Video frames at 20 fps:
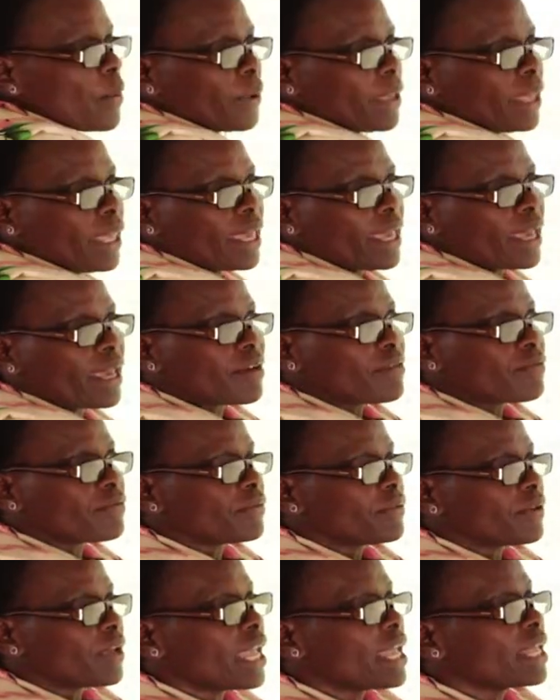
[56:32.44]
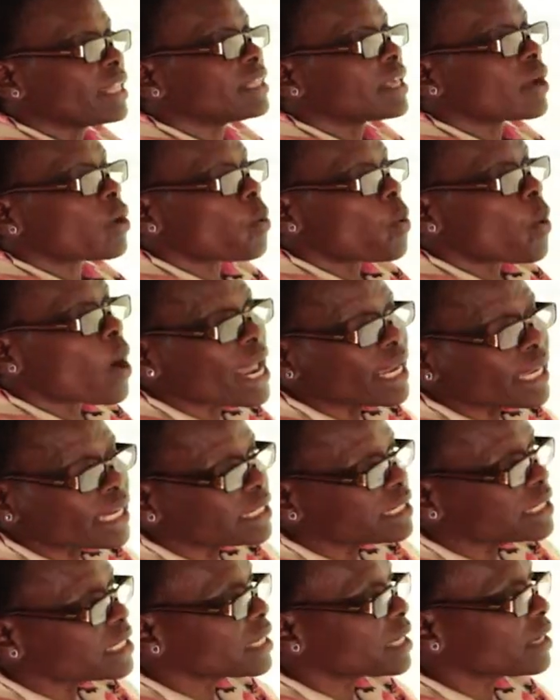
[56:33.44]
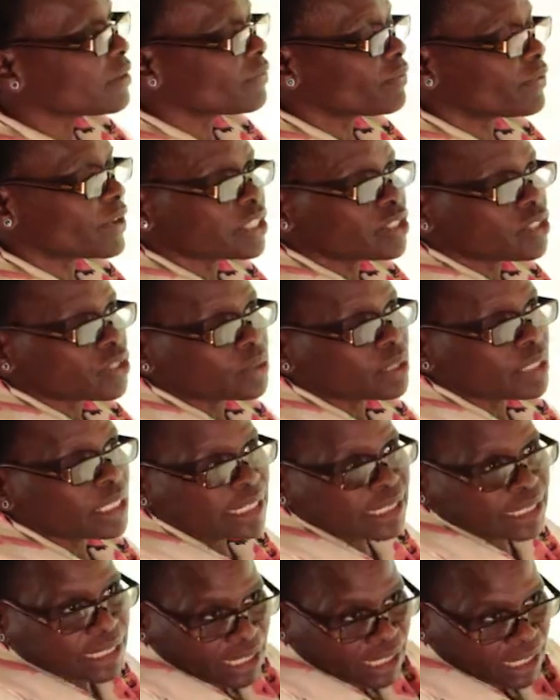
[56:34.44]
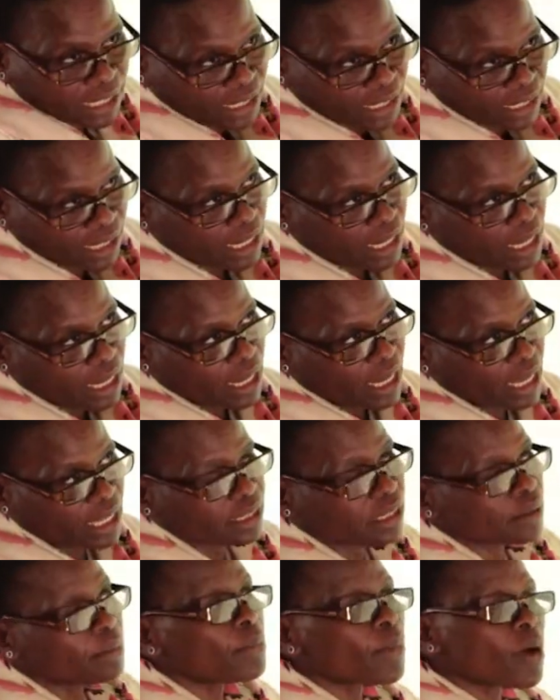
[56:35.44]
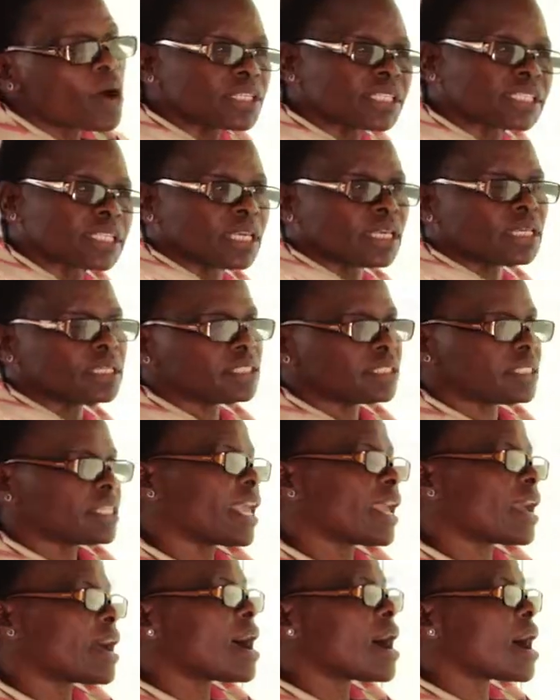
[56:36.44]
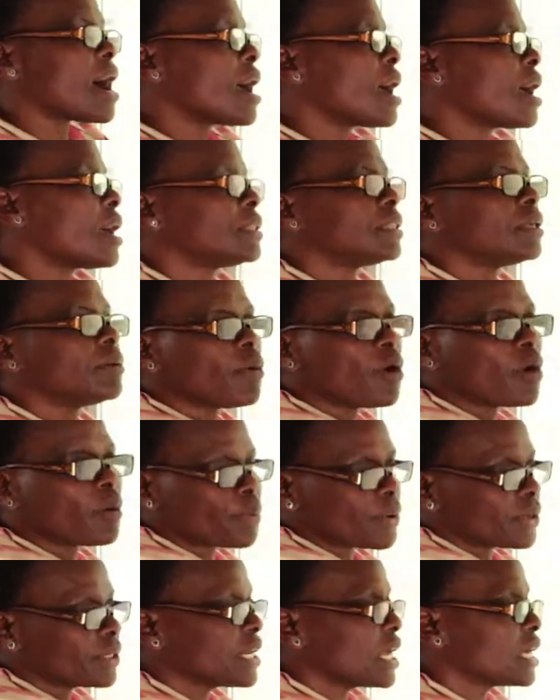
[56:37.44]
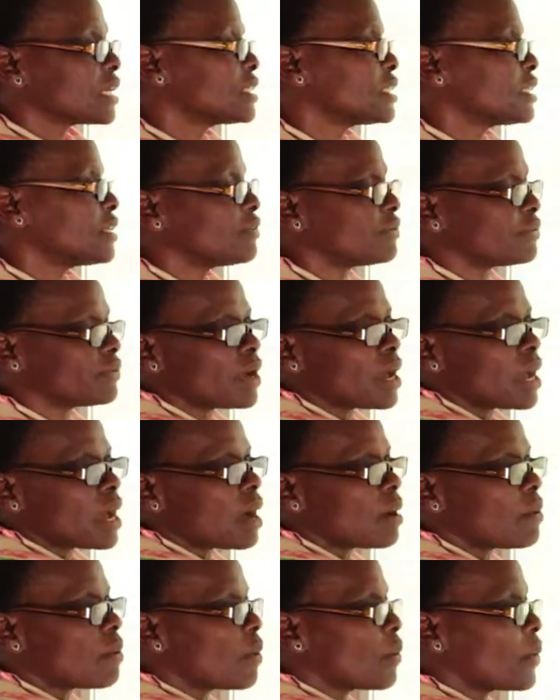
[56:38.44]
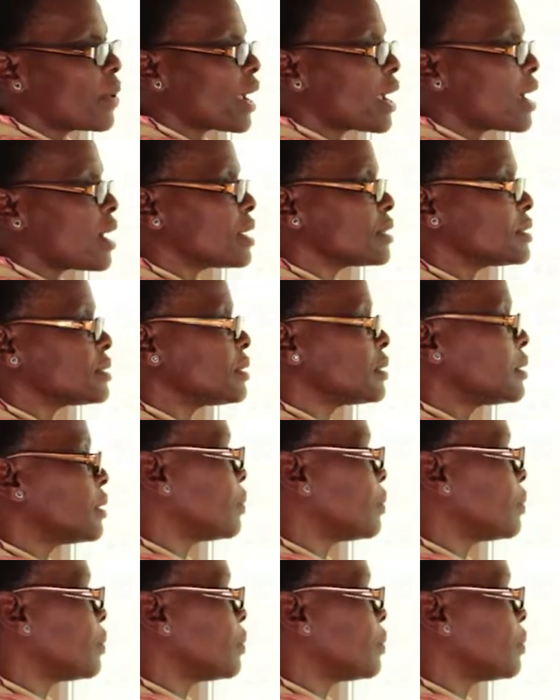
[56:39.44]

we have, and the quality refers to the skill. And the more skilled they are, the more productive our workers